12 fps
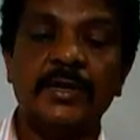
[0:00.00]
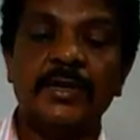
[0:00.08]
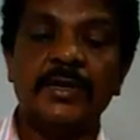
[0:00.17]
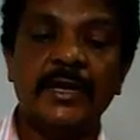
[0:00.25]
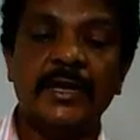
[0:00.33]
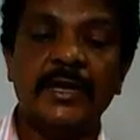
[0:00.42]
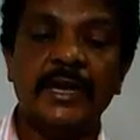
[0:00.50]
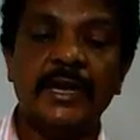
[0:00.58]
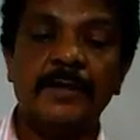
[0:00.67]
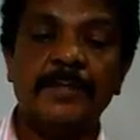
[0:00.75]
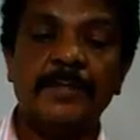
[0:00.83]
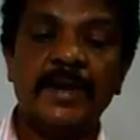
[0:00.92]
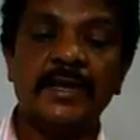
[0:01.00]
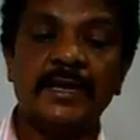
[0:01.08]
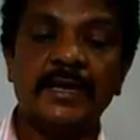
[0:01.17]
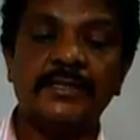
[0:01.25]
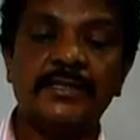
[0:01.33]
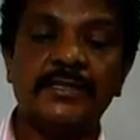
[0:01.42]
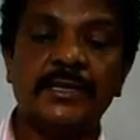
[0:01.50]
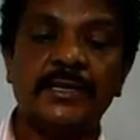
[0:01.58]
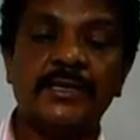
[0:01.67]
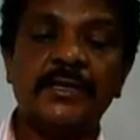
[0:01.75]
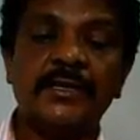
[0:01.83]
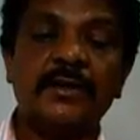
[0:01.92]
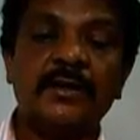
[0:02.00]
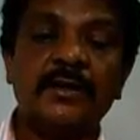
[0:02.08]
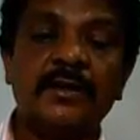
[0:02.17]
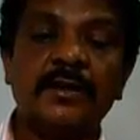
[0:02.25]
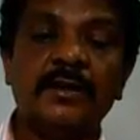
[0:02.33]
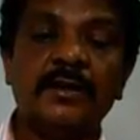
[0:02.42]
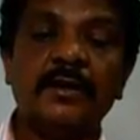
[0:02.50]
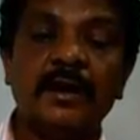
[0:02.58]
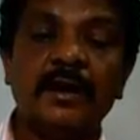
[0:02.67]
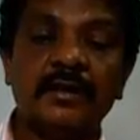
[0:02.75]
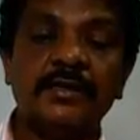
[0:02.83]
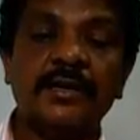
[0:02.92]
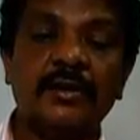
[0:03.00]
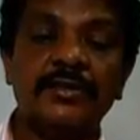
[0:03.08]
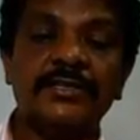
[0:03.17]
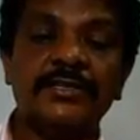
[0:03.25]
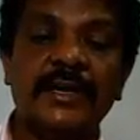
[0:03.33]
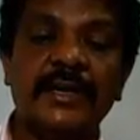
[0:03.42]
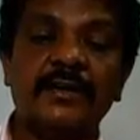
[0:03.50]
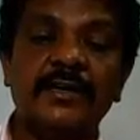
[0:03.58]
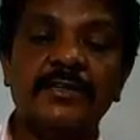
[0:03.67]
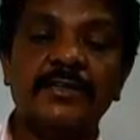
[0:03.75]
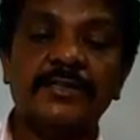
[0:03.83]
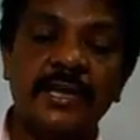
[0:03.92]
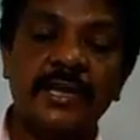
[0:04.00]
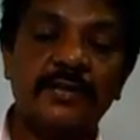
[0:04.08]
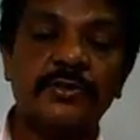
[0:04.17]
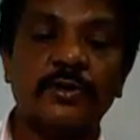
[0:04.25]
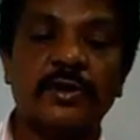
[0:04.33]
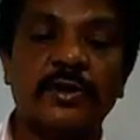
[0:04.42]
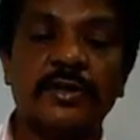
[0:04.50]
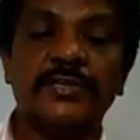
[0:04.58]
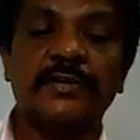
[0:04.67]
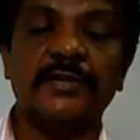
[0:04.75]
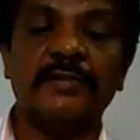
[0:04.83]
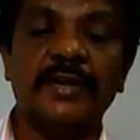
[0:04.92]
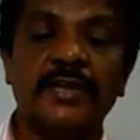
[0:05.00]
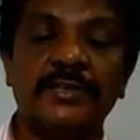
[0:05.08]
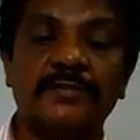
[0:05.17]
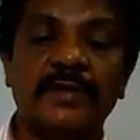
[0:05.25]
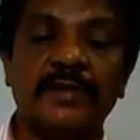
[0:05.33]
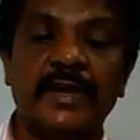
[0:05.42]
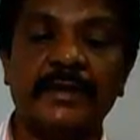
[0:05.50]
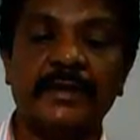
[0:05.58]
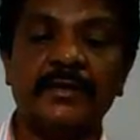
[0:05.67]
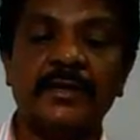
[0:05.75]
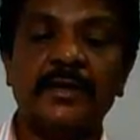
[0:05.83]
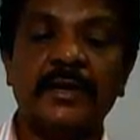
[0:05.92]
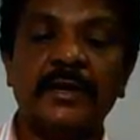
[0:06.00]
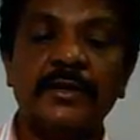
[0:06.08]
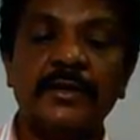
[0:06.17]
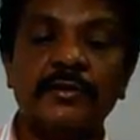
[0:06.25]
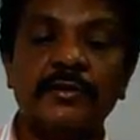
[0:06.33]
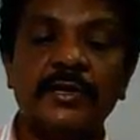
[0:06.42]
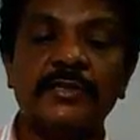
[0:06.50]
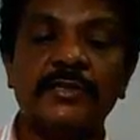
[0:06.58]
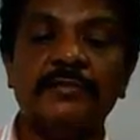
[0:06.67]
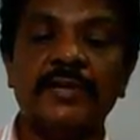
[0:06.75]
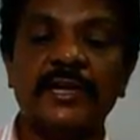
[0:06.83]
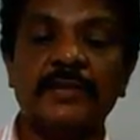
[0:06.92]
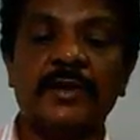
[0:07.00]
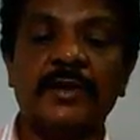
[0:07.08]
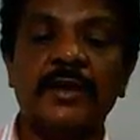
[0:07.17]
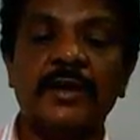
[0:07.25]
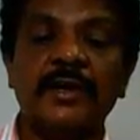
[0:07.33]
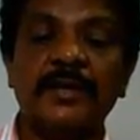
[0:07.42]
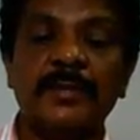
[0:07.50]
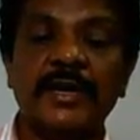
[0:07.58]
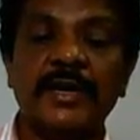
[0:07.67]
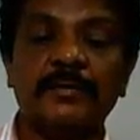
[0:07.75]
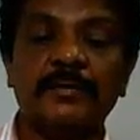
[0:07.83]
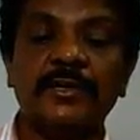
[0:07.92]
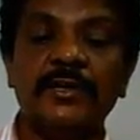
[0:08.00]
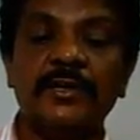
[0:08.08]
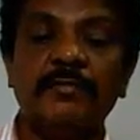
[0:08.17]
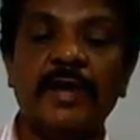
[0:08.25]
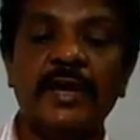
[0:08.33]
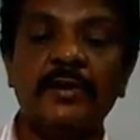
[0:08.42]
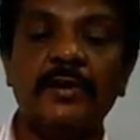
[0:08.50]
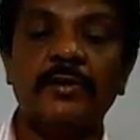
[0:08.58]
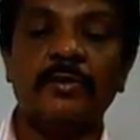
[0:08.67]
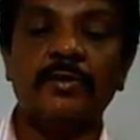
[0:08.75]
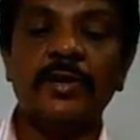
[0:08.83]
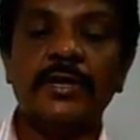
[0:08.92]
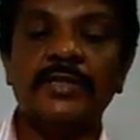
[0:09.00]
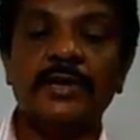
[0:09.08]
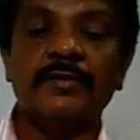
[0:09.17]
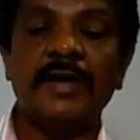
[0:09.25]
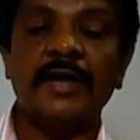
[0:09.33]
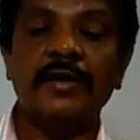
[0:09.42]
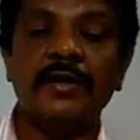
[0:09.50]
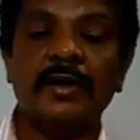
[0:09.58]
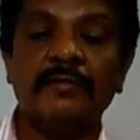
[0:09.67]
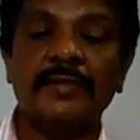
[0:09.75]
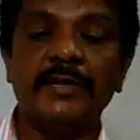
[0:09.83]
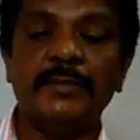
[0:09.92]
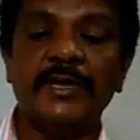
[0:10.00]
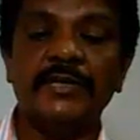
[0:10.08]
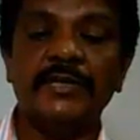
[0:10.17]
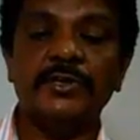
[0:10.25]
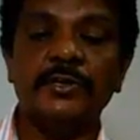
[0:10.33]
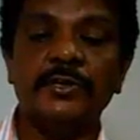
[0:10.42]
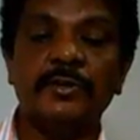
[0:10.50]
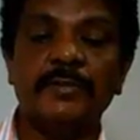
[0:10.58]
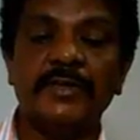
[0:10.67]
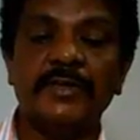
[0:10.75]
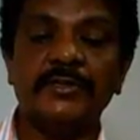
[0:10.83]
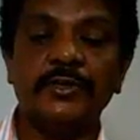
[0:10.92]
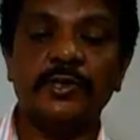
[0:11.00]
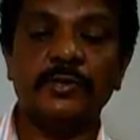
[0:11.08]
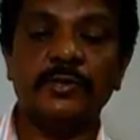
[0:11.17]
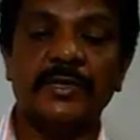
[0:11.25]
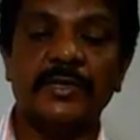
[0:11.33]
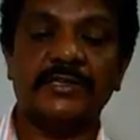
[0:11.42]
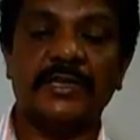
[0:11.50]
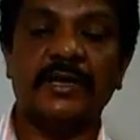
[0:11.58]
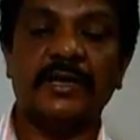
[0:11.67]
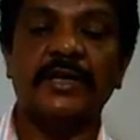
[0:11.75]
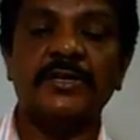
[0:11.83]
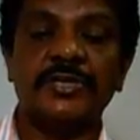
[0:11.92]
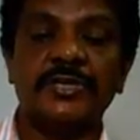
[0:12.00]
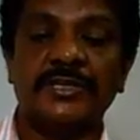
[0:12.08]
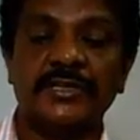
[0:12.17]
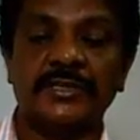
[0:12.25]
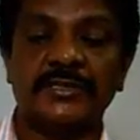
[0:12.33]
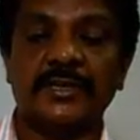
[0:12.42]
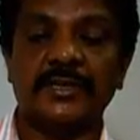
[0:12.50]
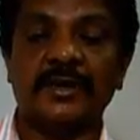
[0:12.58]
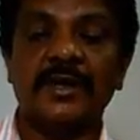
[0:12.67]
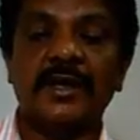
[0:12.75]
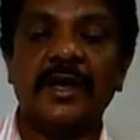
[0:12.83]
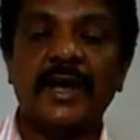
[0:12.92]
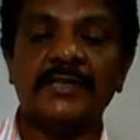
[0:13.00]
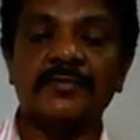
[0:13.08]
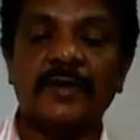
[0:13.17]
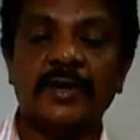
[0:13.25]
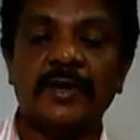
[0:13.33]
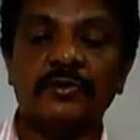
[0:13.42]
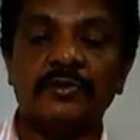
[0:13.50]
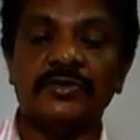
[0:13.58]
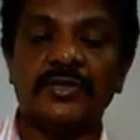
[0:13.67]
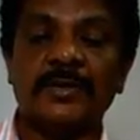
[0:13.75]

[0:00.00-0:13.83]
Here 8 pi H are the constant, C also constant velocity of line, and nu is the variable. Depend upon the new value, the value of 8 pi H nu q by Cq is changes as follows.